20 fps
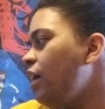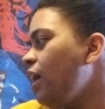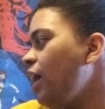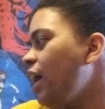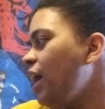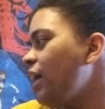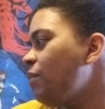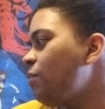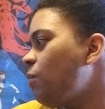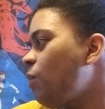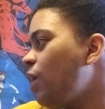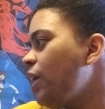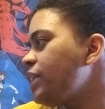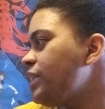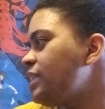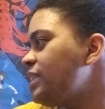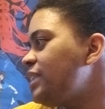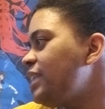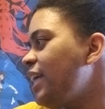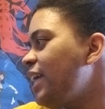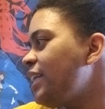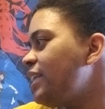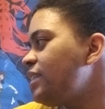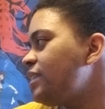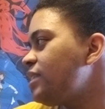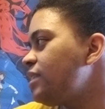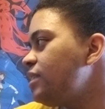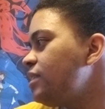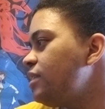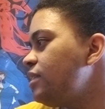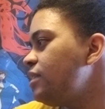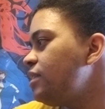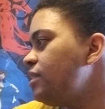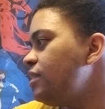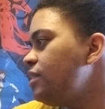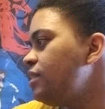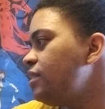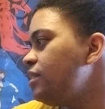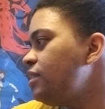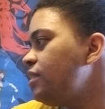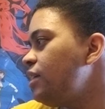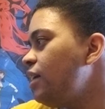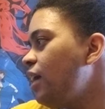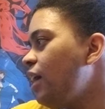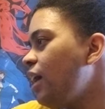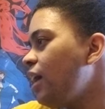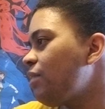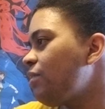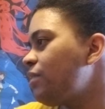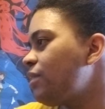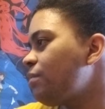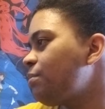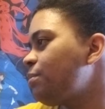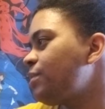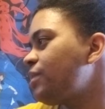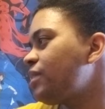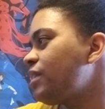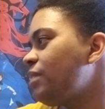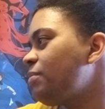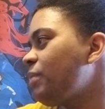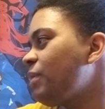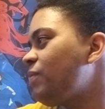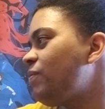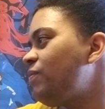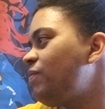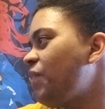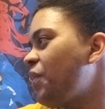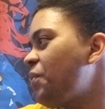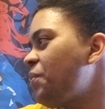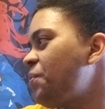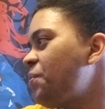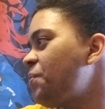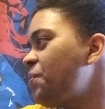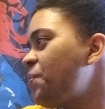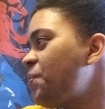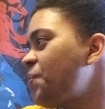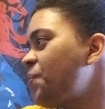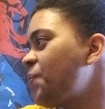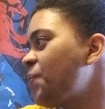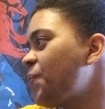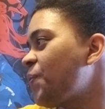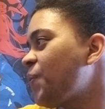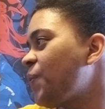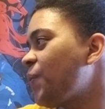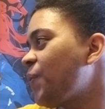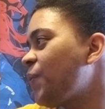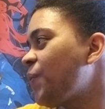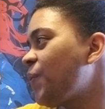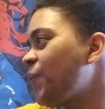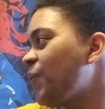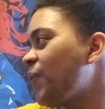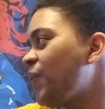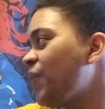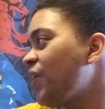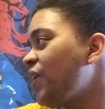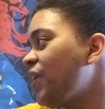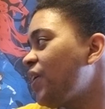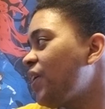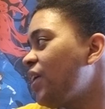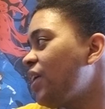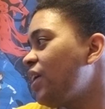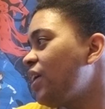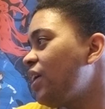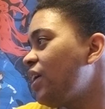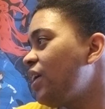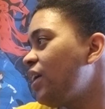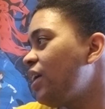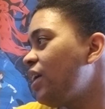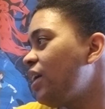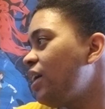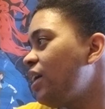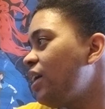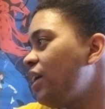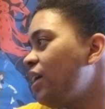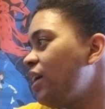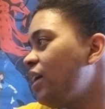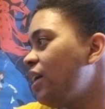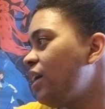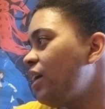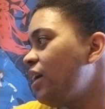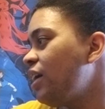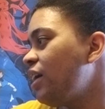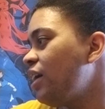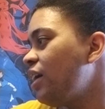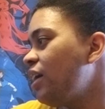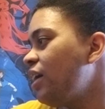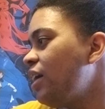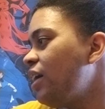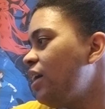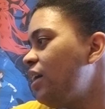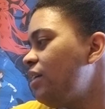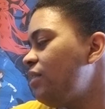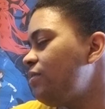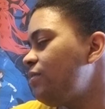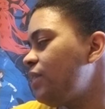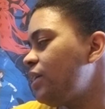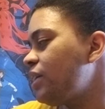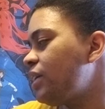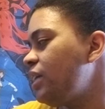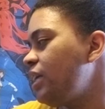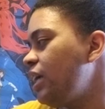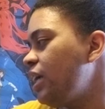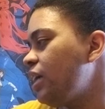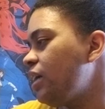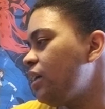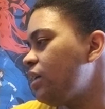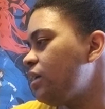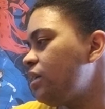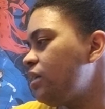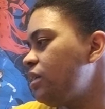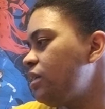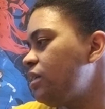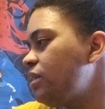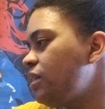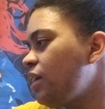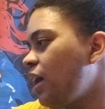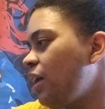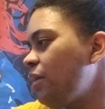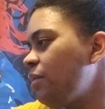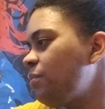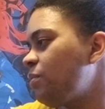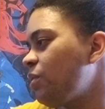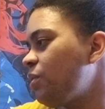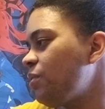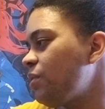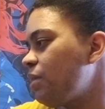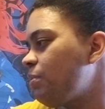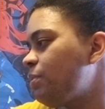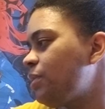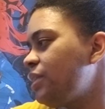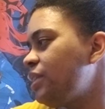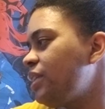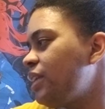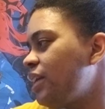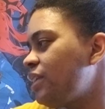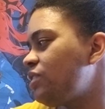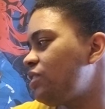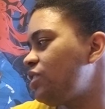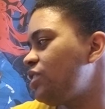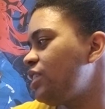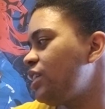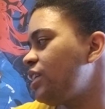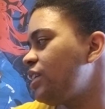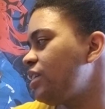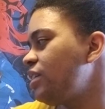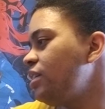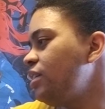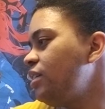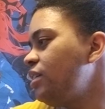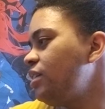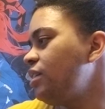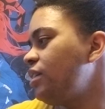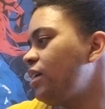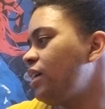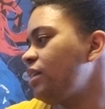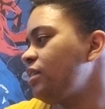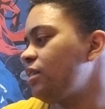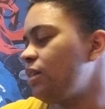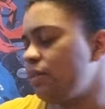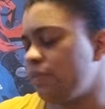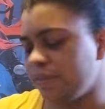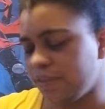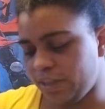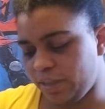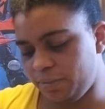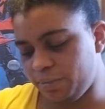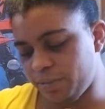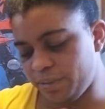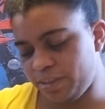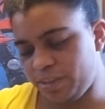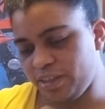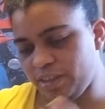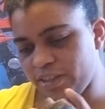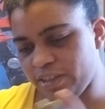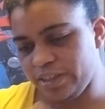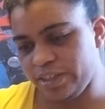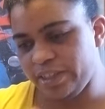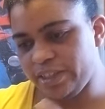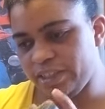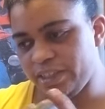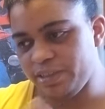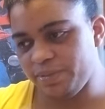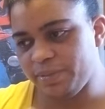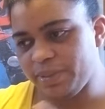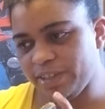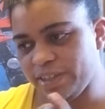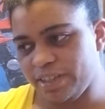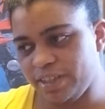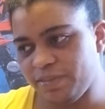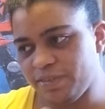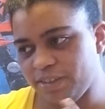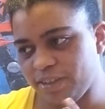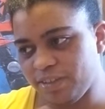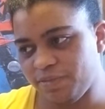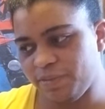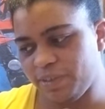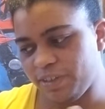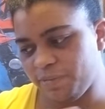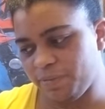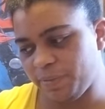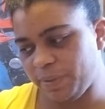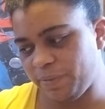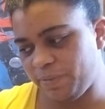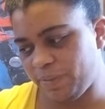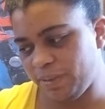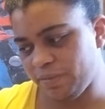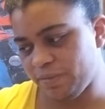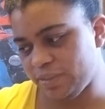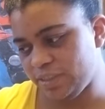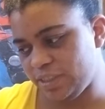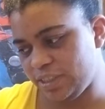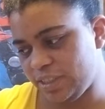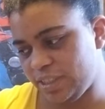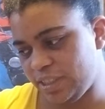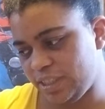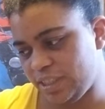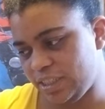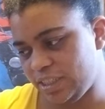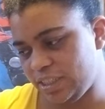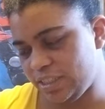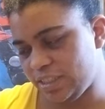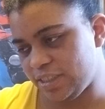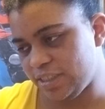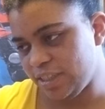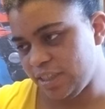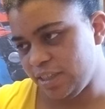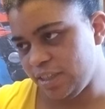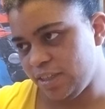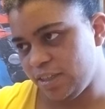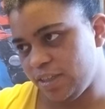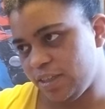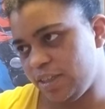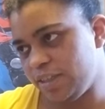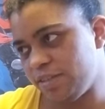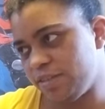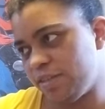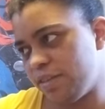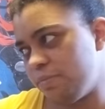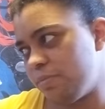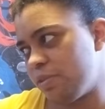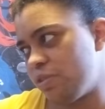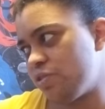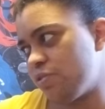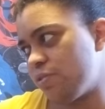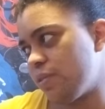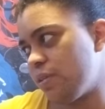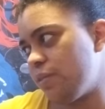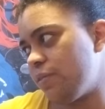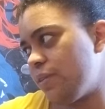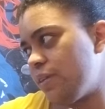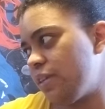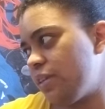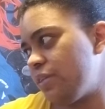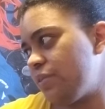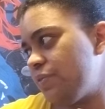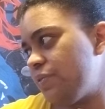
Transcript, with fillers: I want it. I want to put it on my phone. But I mean, yeah, you're welcome to use it. Fuck yeah. I am totally putting that shit. I love Hybrid Theory. Oh my god, that was like one of my favorite CDs. Other than Metroa.